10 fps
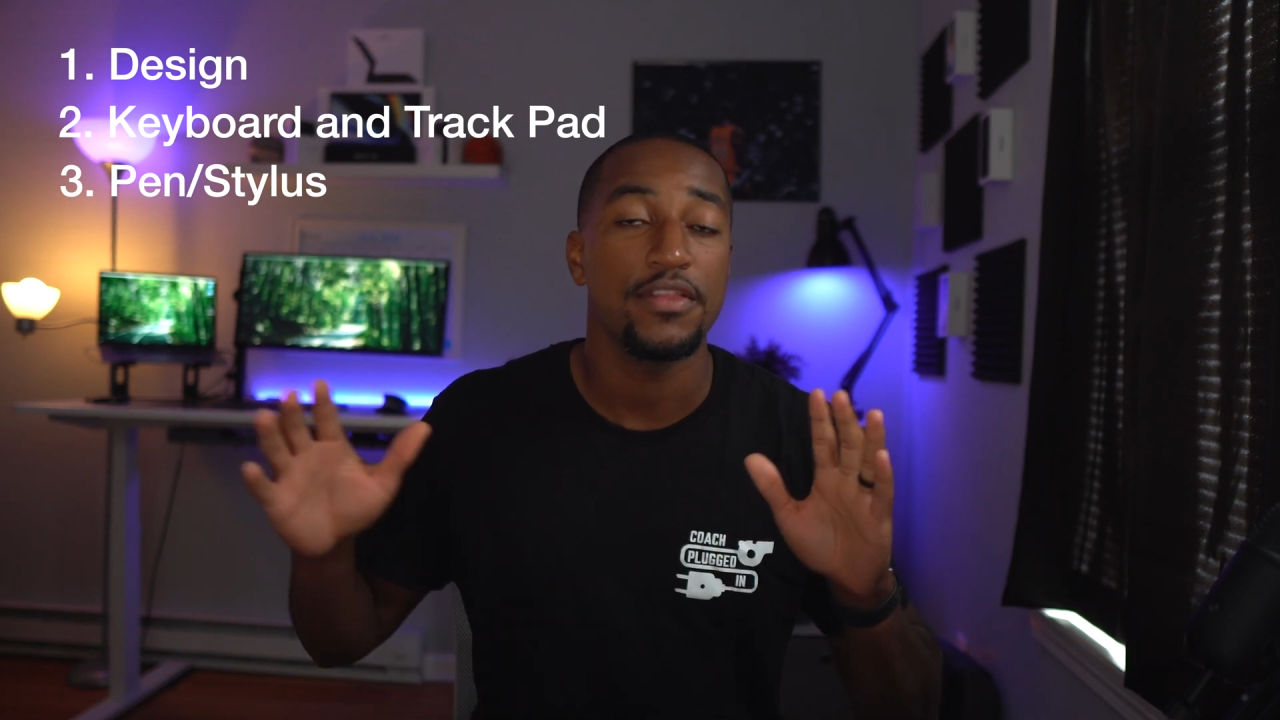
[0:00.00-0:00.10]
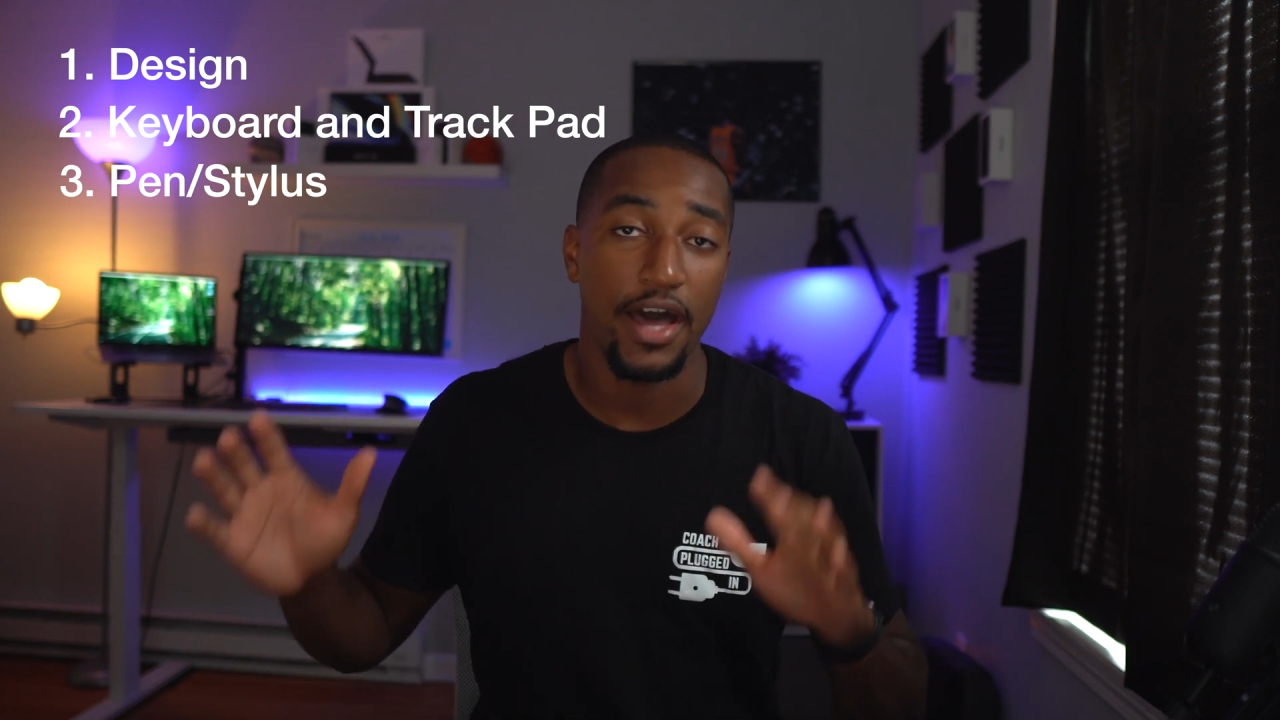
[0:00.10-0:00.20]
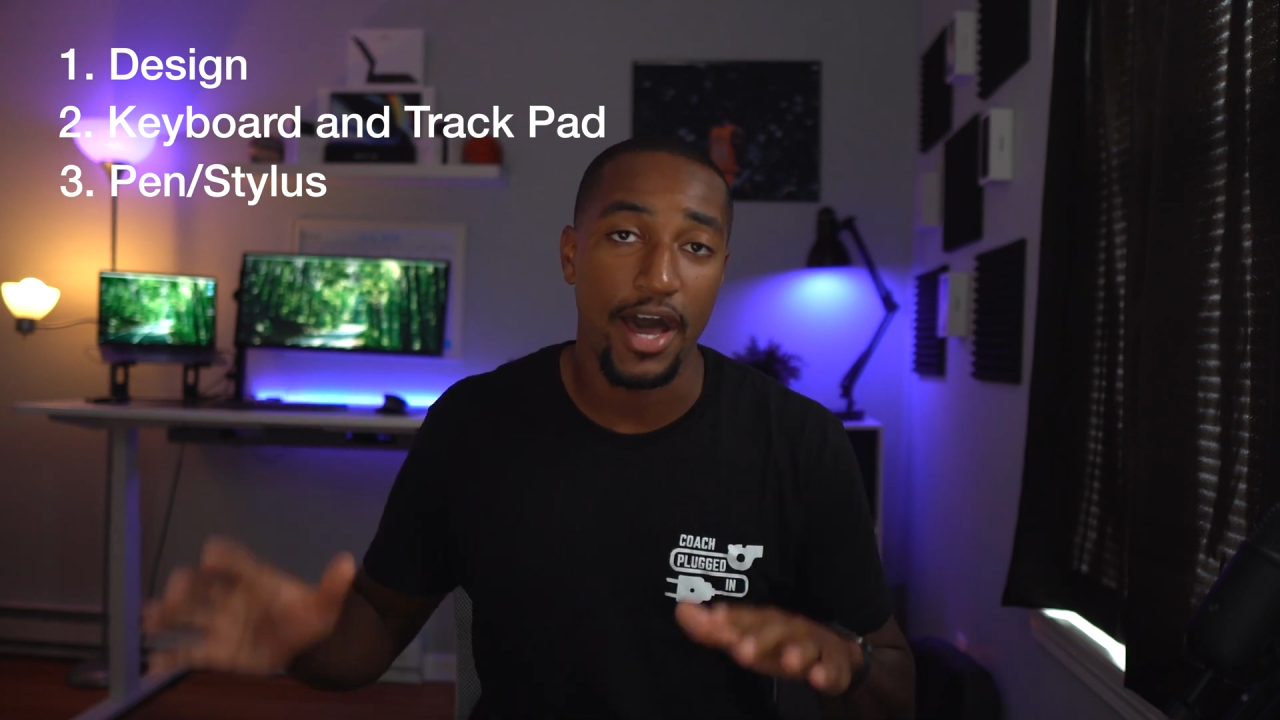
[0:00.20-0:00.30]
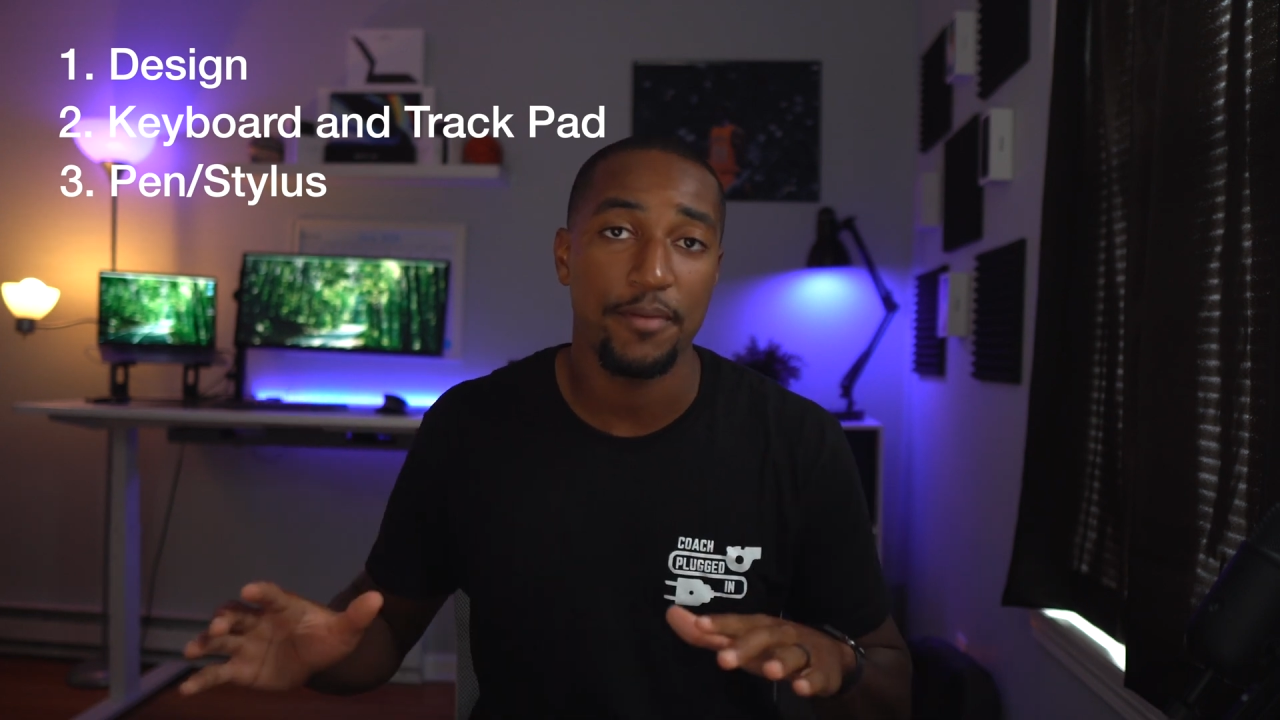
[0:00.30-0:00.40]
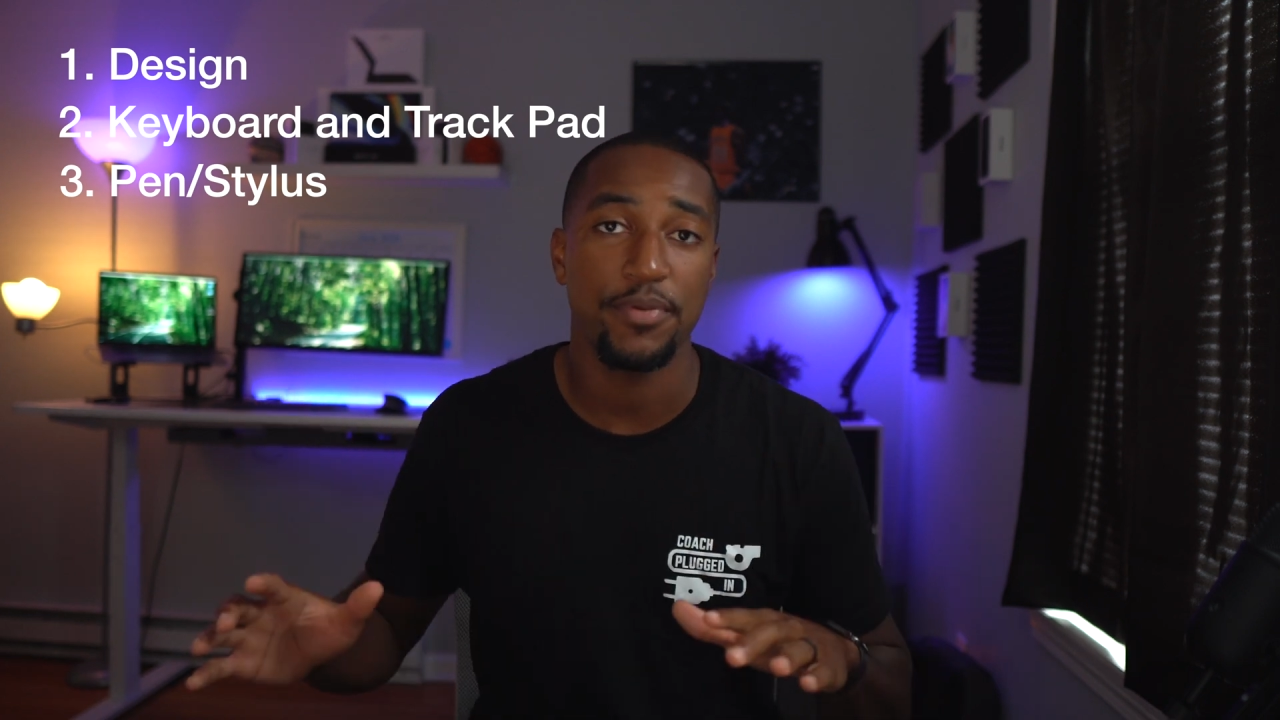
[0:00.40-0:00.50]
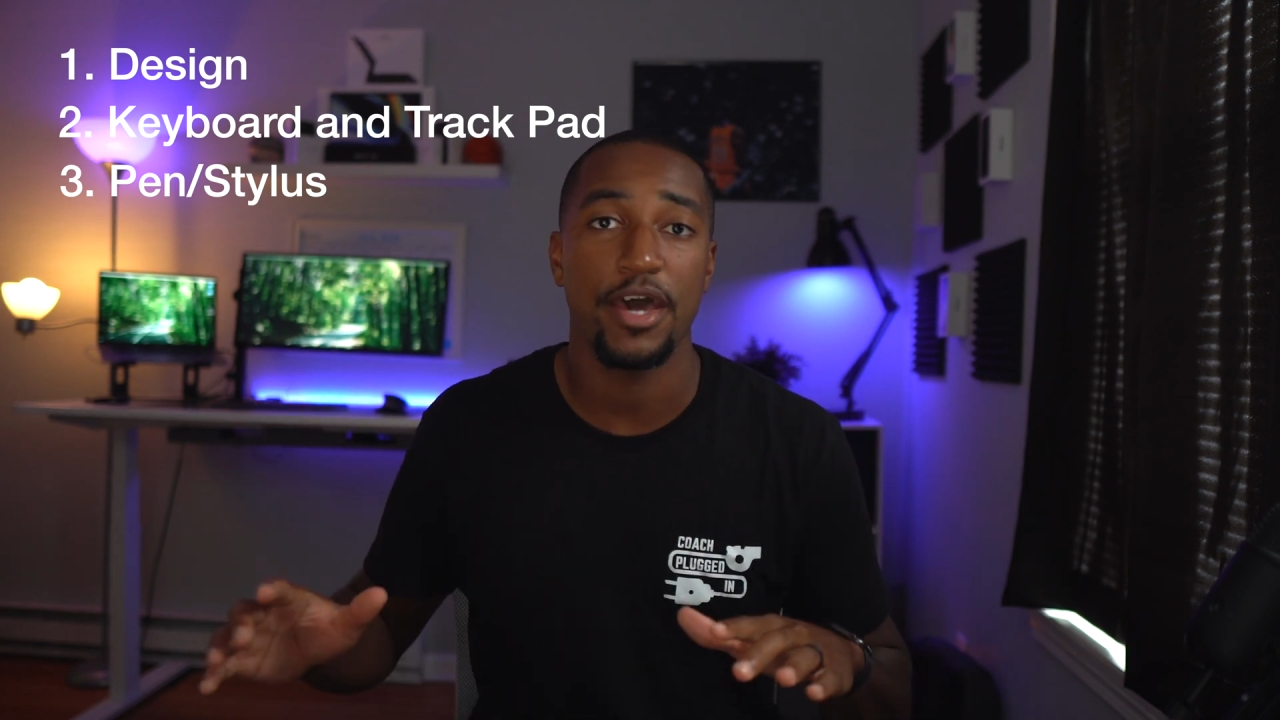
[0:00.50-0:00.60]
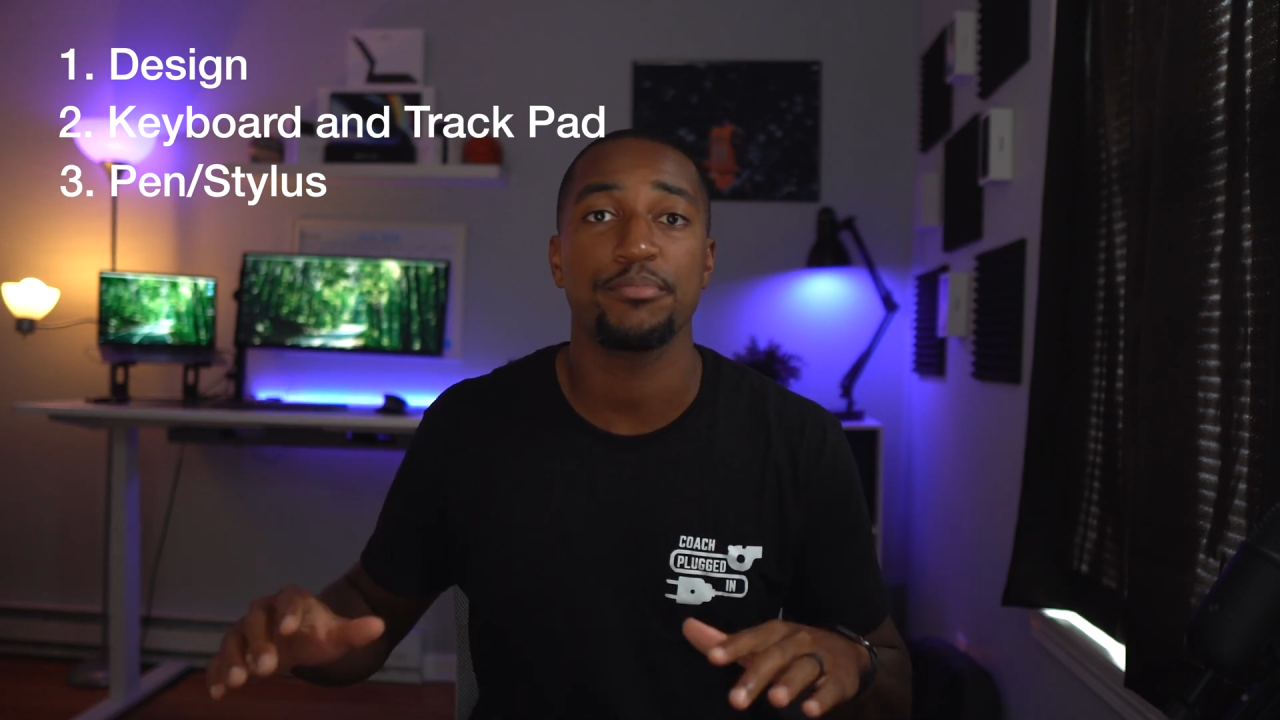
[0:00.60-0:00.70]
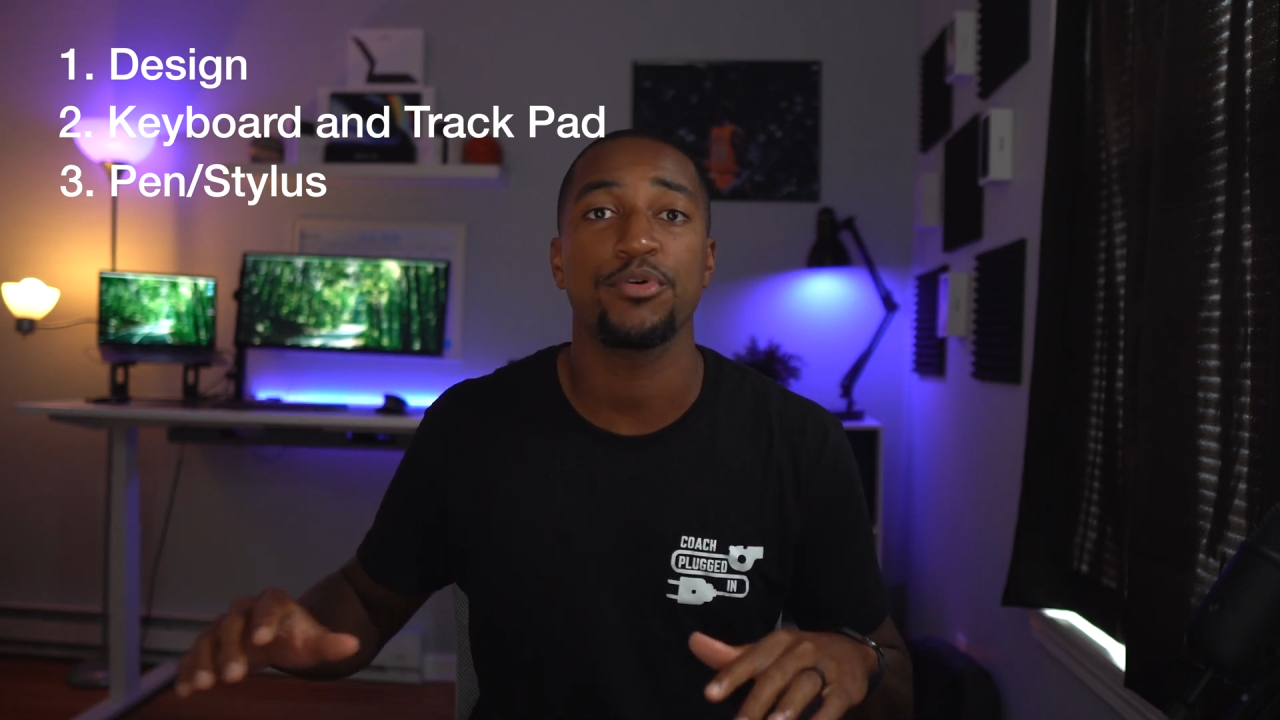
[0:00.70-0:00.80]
the iPad